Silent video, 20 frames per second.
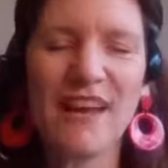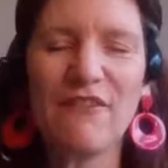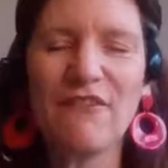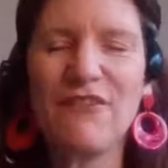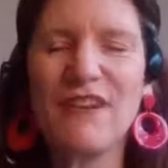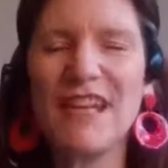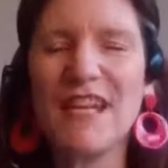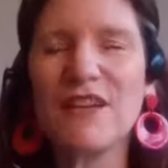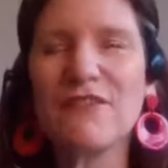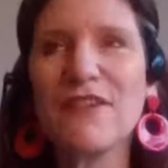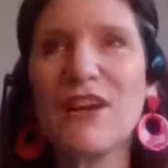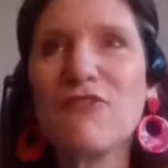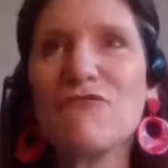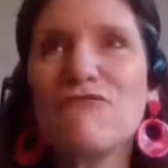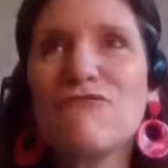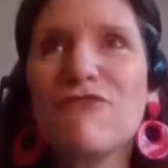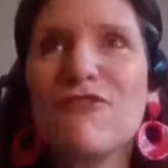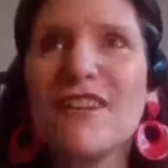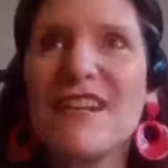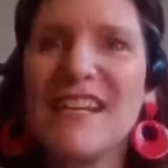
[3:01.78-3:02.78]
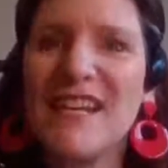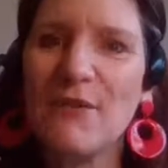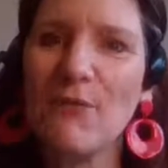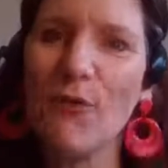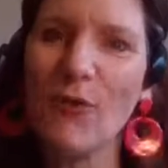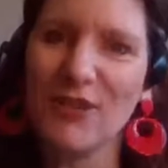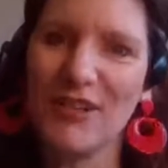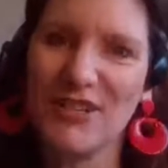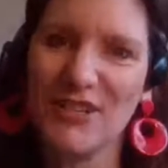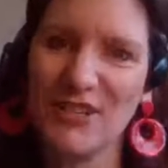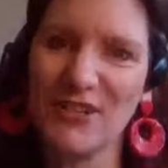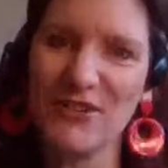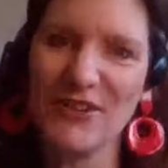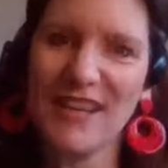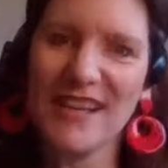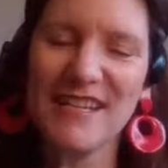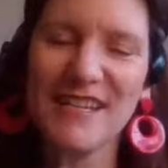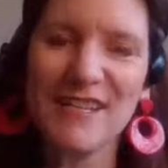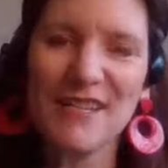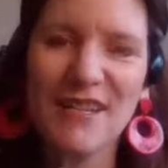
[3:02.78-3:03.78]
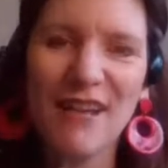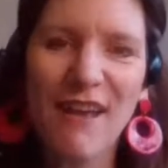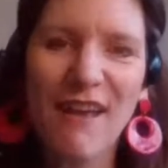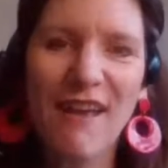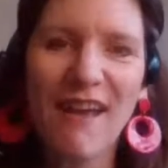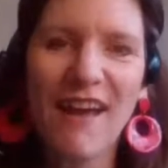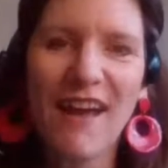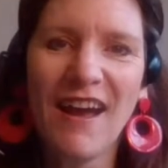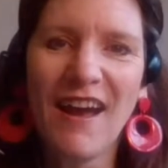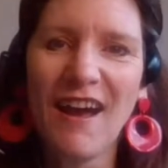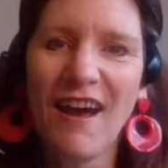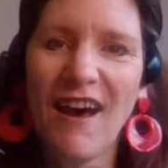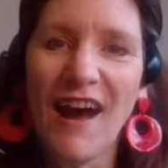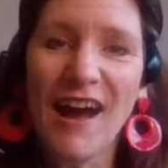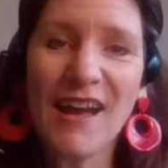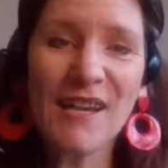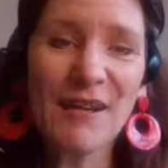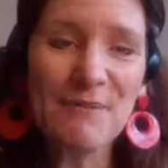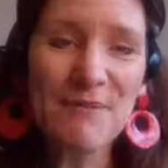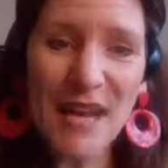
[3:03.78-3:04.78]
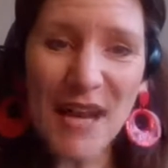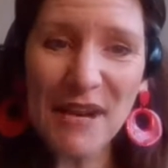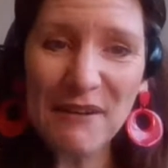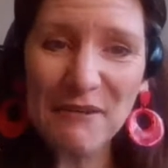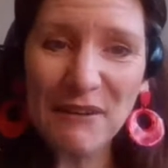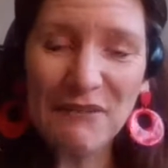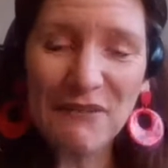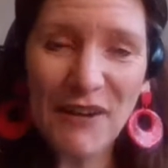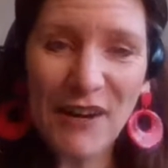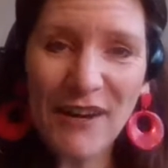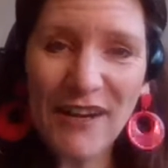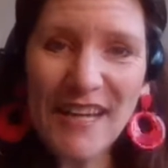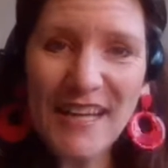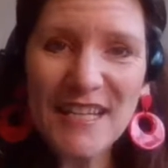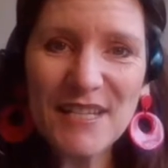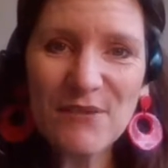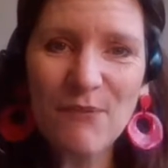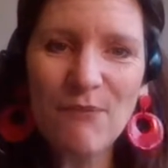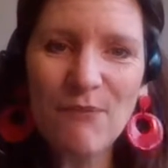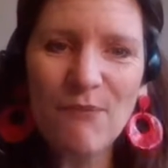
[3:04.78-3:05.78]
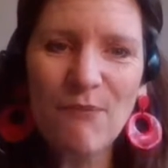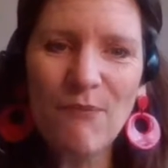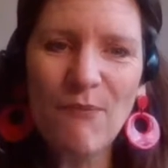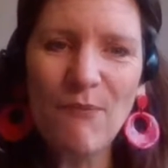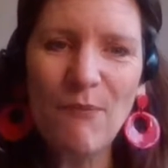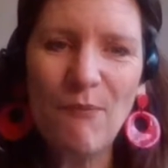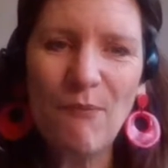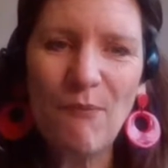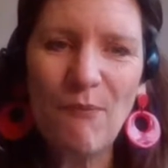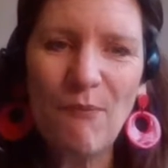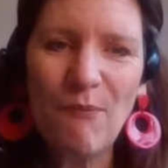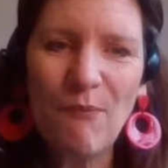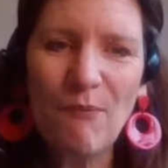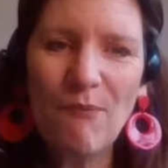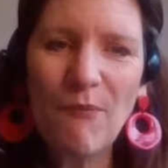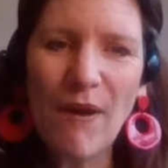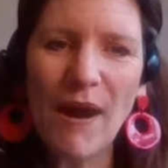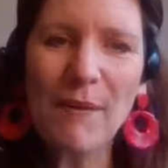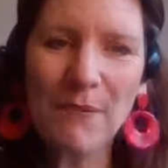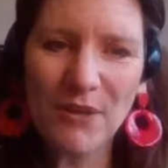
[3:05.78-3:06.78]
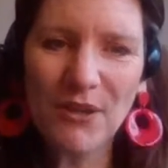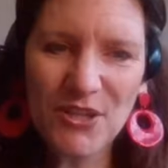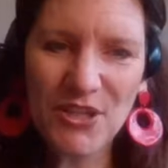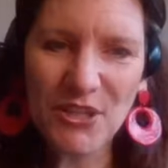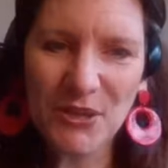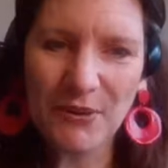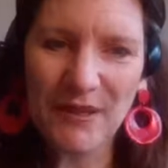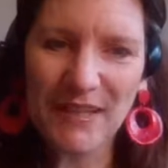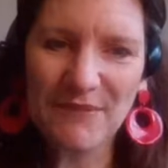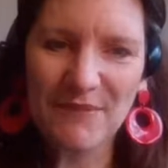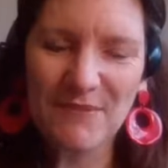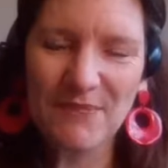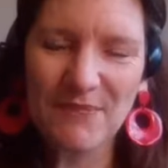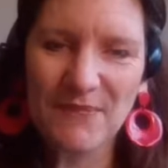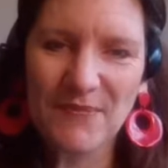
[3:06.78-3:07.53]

that feeling of, I really want to do this and I'm terrified. I'm going to do it.